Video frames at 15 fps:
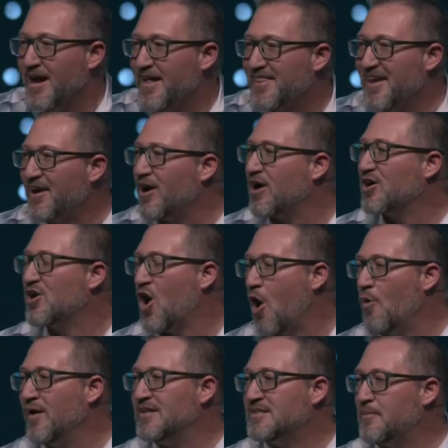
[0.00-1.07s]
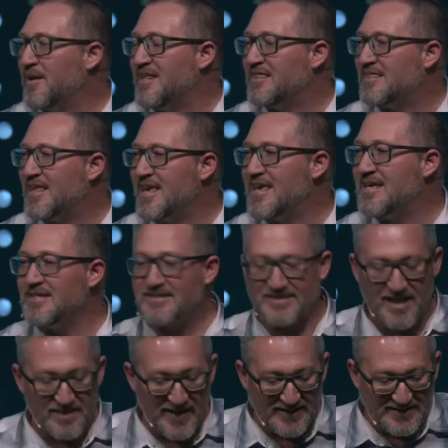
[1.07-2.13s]
There are going to be things
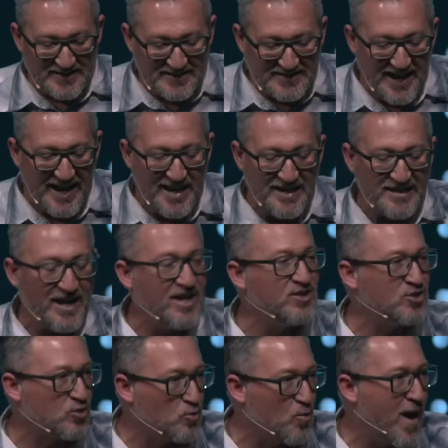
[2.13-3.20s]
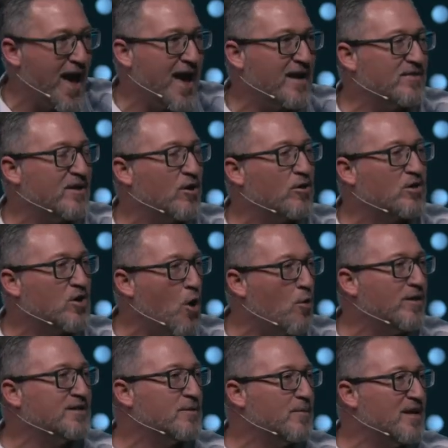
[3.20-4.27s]
that stand in your way. There are
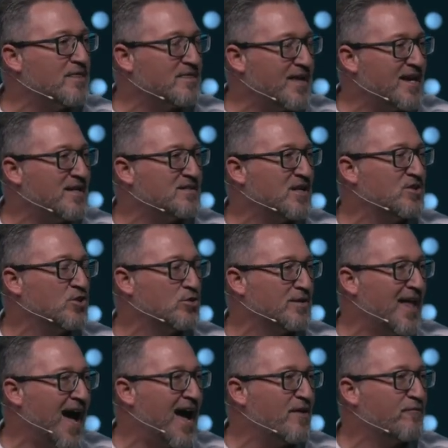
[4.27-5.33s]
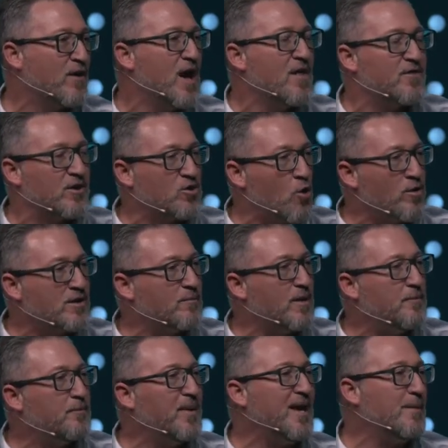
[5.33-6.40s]
going to be things in your life. There are going to
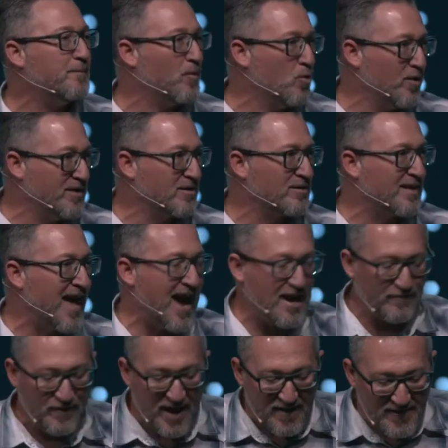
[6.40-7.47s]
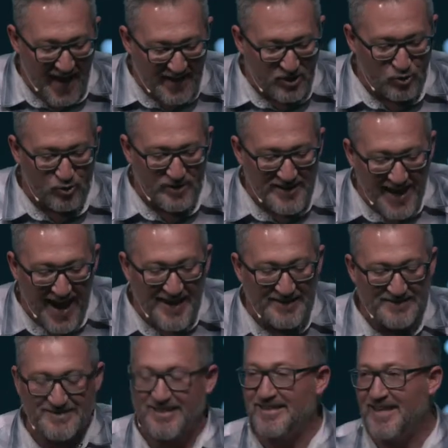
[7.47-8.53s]
be people in your life that
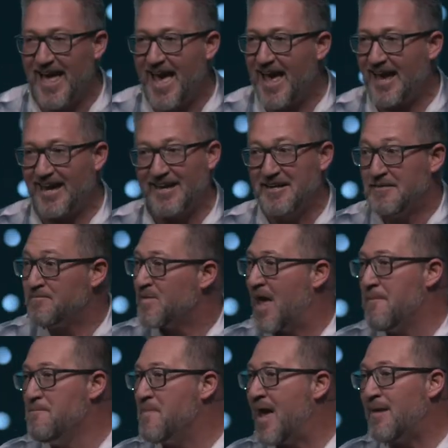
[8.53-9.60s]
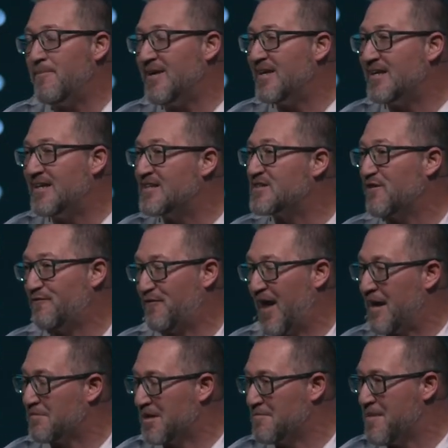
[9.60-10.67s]
create delay. And maybe it is a
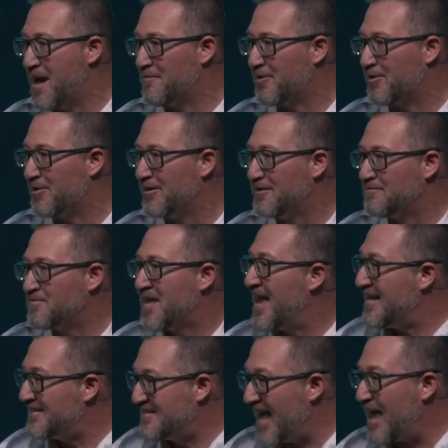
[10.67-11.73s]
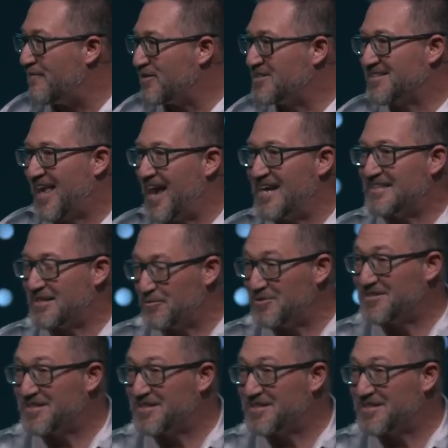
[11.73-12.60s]
family member. In David's case, it was